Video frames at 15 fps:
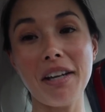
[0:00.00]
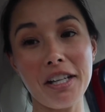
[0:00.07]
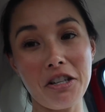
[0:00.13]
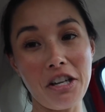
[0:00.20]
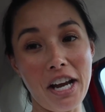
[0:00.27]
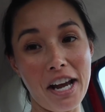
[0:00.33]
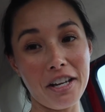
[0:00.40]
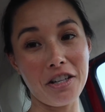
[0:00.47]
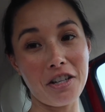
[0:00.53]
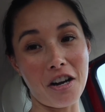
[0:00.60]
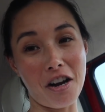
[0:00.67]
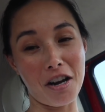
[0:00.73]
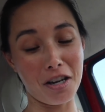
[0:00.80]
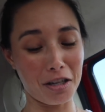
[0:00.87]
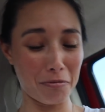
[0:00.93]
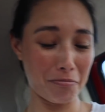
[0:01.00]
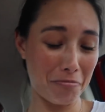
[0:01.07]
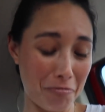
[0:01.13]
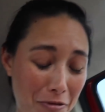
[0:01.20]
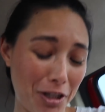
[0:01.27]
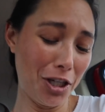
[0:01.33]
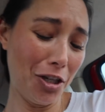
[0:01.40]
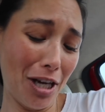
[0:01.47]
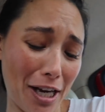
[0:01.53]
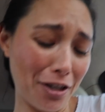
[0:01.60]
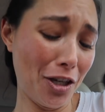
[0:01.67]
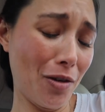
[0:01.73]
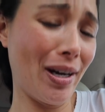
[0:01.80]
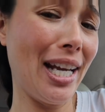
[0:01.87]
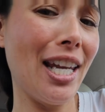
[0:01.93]
And she had a dog, which you
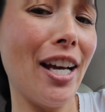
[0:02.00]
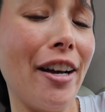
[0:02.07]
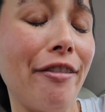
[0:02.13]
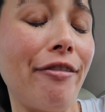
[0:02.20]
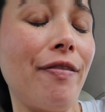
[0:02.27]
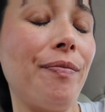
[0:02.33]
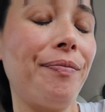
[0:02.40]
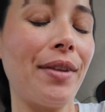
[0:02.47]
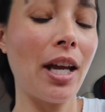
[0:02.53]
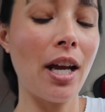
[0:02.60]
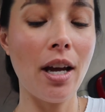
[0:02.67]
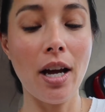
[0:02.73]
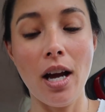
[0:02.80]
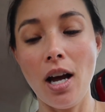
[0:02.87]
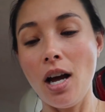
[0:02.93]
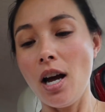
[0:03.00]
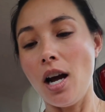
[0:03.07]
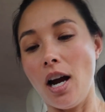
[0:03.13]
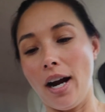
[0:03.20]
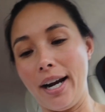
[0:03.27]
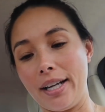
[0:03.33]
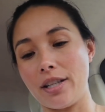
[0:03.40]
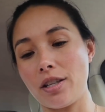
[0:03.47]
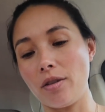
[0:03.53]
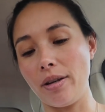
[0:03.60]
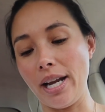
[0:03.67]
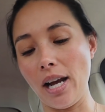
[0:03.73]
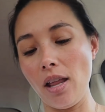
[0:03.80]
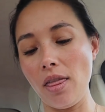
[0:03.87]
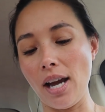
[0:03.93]
guys know I love. All right, so
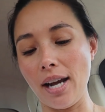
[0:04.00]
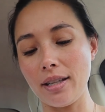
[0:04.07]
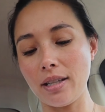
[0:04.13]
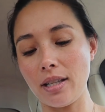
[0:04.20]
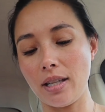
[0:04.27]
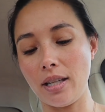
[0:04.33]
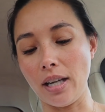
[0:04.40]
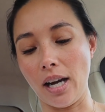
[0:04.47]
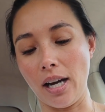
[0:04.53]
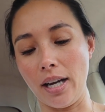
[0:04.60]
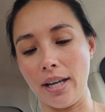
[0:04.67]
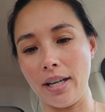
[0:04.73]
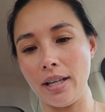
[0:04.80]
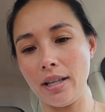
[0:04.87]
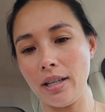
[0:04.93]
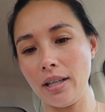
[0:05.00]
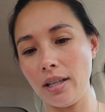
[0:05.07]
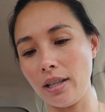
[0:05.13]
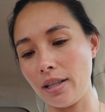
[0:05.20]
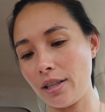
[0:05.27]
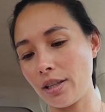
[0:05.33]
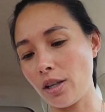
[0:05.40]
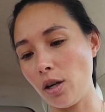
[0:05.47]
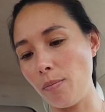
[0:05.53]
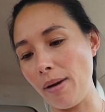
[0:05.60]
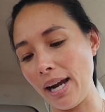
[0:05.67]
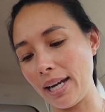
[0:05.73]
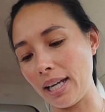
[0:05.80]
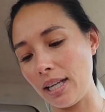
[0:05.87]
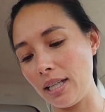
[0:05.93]
now that's done. Let's go
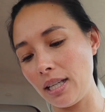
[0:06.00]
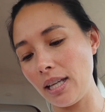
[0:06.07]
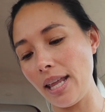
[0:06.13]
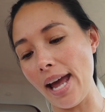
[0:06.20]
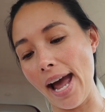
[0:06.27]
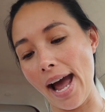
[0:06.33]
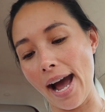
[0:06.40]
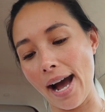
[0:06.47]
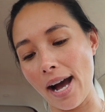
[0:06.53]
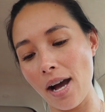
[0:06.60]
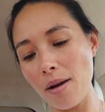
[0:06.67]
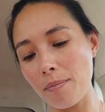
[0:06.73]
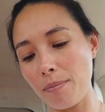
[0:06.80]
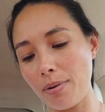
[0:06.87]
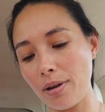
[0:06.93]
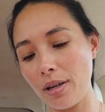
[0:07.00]
back into the app.